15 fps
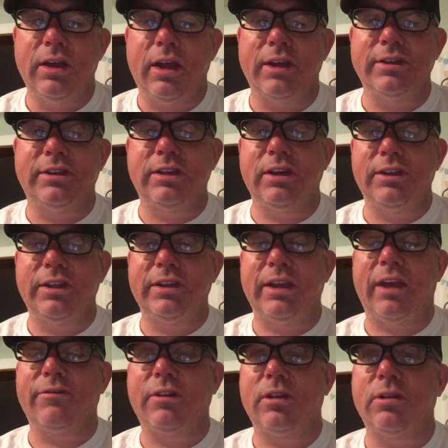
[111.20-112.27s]
until the day
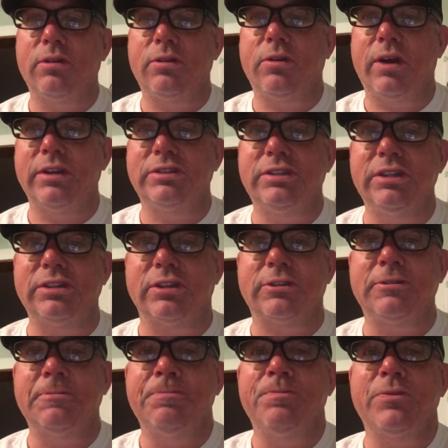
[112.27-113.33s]
of the Christ
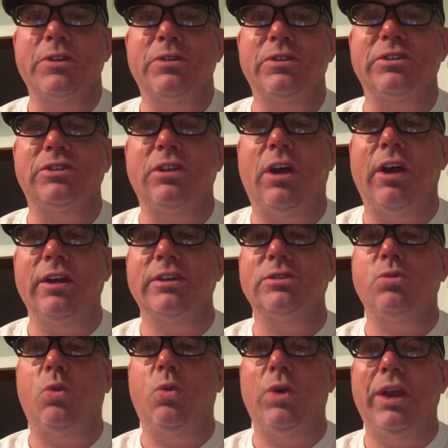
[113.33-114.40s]
Jesus. So as long as
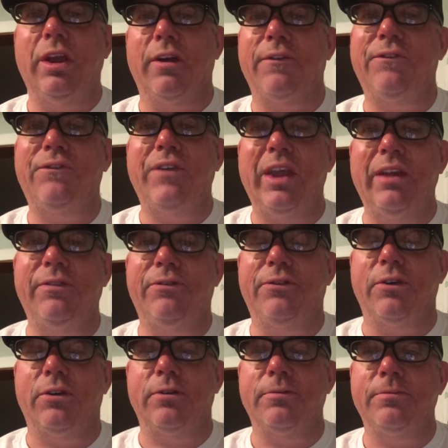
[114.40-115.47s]
we are
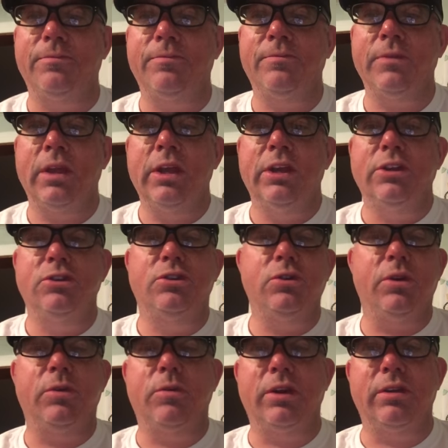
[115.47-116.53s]
faithful
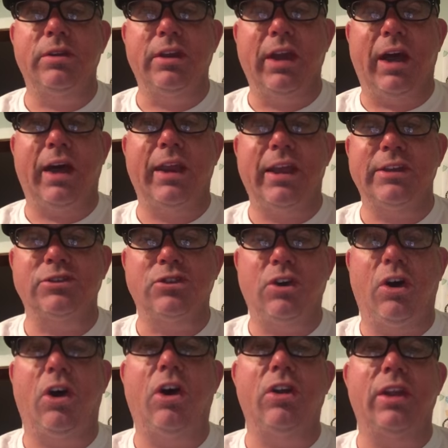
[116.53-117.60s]
doing what God has
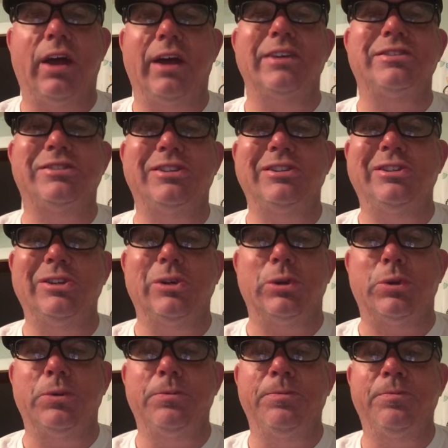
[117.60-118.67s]
called us to
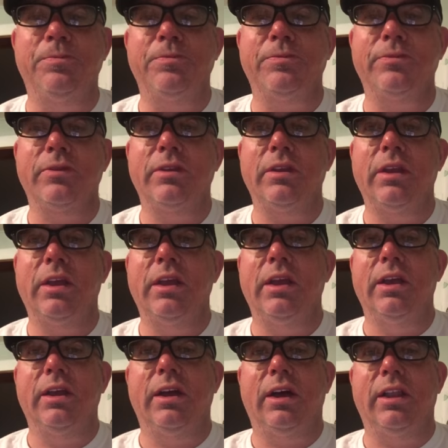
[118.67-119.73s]
do,
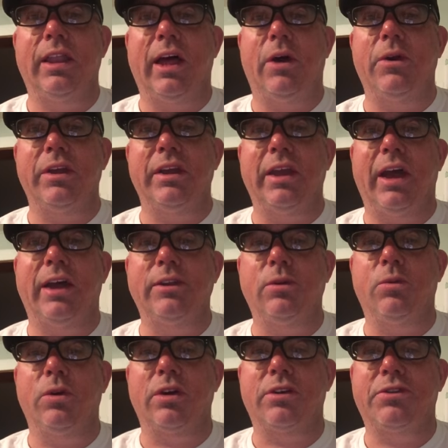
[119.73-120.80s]
allowing God to
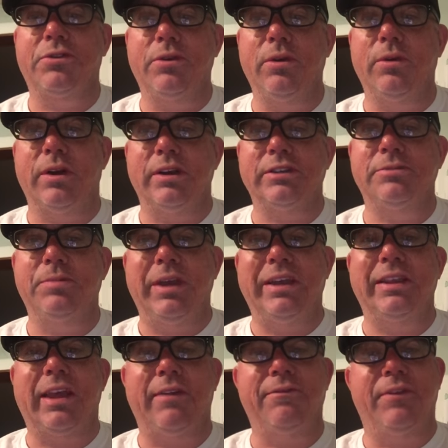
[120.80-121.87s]
work through us,
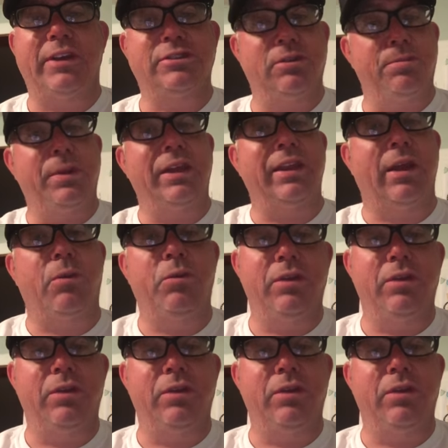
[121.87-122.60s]
being that vessel, being that